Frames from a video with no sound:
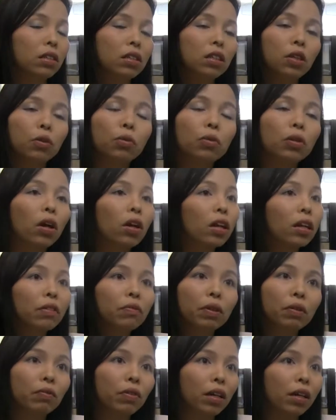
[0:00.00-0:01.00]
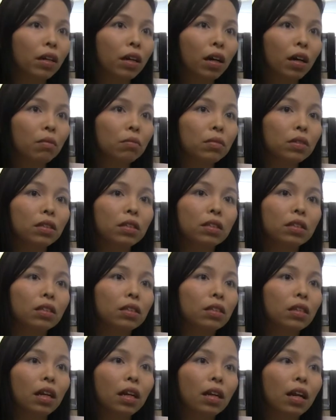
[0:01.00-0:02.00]
She could not live in Vietnam.
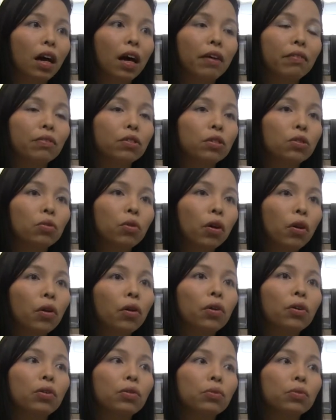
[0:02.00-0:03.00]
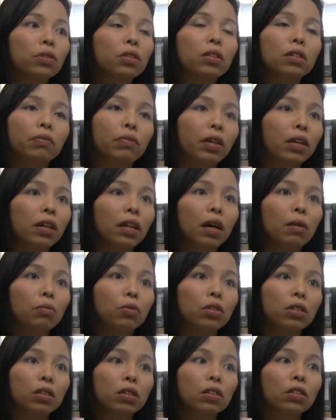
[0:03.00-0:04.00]
Life to her was in
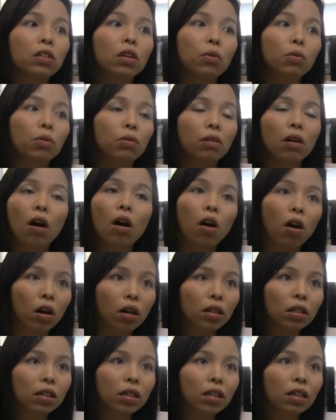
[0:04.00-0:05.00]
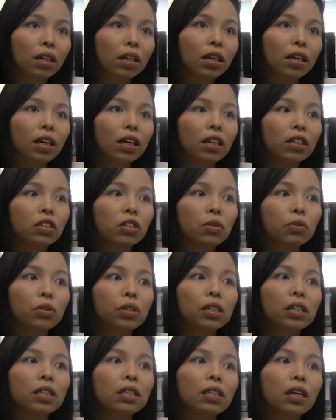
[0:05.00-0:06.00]
Vietnam was so hard. And so
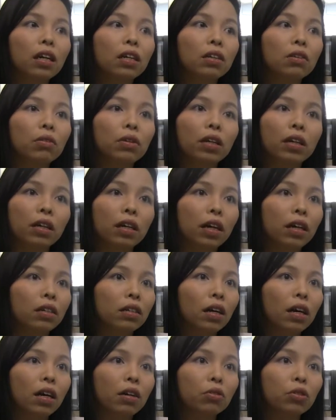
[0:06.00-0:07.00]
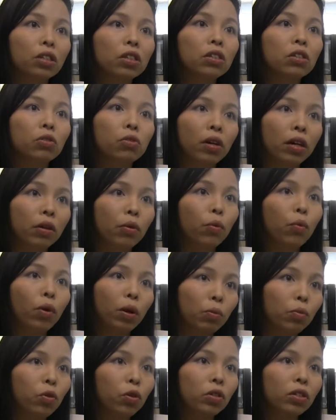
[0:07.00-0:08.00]
she decided, okay, I'll just try
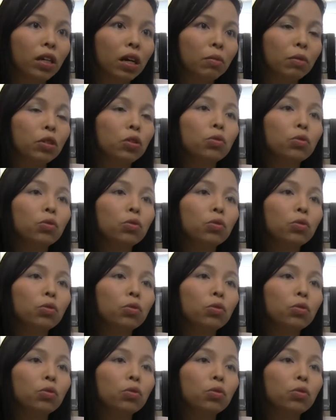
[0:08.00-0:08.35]
one more time.